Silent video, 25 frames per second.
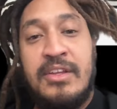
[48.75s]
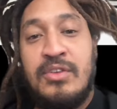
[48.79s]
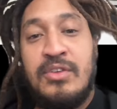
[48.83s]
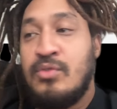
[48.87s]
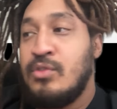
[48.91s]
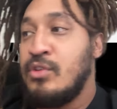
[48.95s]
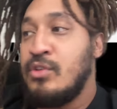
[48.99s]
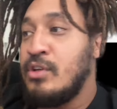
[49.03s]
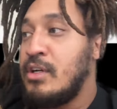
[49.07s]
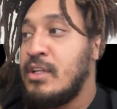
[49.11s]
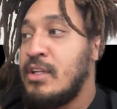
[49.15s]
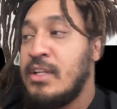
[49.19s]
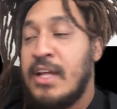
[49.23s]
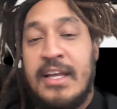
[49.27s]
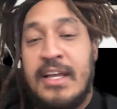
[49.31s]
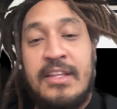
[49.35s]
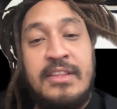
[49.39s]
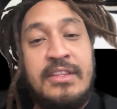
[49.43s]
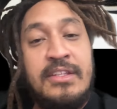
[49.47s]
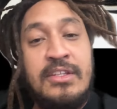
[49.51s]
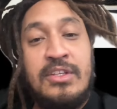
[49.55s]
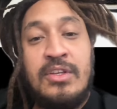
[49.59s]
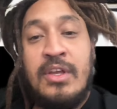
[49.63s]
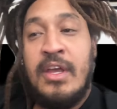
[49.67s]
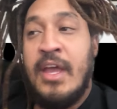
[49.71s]
You look like
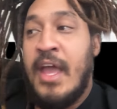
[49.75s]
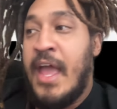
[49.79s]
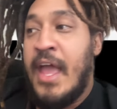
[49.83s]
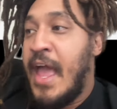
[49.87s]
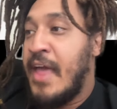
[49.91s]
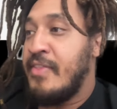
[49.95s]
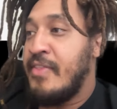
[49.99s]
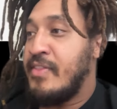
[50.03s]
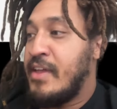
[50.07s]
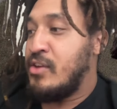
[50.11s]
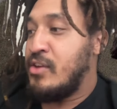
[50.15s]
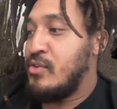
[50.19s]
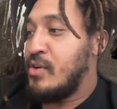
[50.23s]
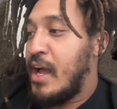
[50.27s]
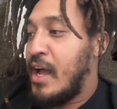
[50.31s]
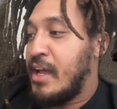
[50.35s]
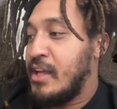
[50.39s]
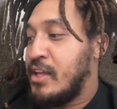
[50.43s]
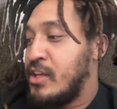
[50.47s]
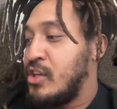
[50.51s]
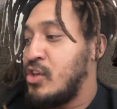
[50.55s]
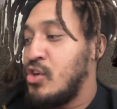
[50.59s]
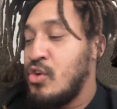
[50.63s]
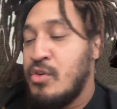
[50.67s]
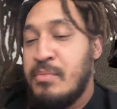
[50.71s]
the, and got
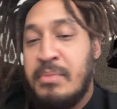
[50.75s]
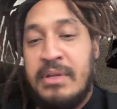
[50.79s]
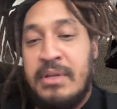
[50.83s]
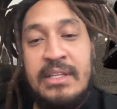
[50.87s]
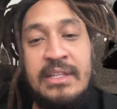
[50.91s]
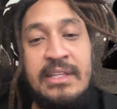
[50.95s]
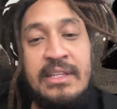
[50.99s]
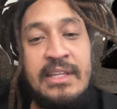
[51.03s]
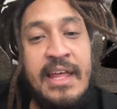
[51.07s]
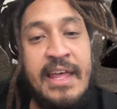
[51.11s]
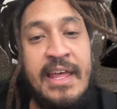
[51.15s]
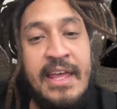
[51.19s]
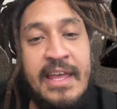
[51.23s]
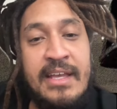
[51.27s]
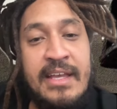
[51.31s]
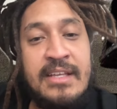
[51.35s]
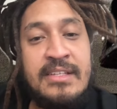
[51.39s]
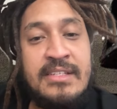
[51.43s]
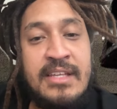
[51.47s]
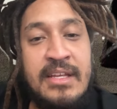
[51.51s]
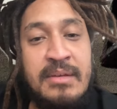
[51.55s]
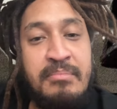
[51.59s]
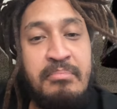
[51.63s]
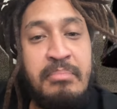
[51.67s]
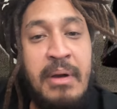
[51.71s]
human legs
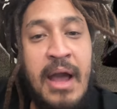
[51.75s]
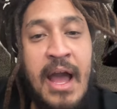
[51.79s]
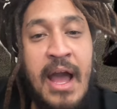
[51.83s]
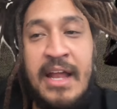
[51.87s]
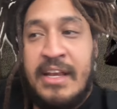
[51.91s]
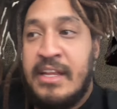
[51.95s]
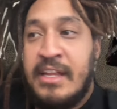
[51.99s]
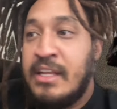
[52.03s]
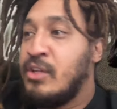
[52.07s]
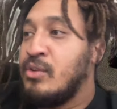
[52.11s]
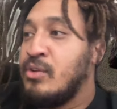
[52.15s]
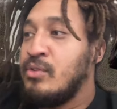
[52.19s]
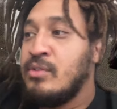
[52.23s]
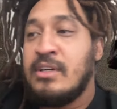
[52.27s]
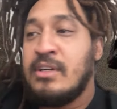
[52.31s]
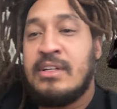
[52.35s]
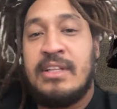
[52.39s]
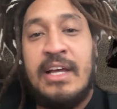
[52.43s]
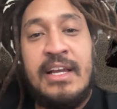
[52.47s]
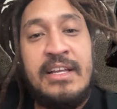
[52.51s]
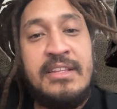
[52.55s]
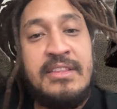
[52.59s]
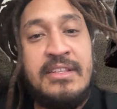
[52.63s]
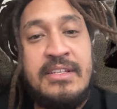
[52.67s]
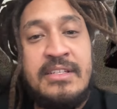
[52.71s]
and body. You look
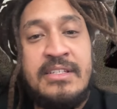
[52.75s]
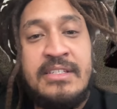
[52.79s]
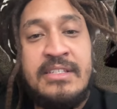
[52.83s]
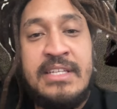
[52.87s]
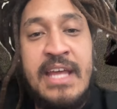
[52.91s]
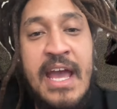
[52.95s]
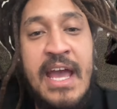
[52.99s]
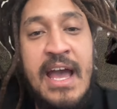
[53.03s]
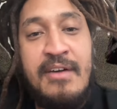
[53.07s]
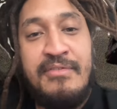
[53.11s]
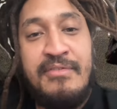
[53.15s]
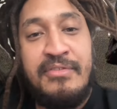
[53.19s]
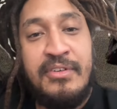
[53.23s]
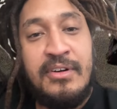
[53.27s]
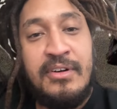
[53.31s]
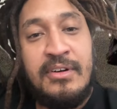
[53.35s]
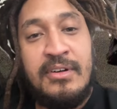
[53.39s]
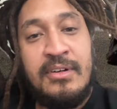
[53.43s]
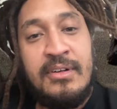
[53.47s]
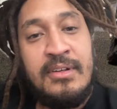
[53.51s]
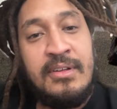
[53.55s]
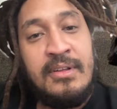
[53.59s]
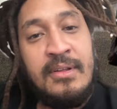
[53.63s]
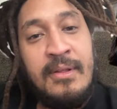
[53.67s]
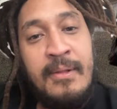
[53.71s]
like the devil.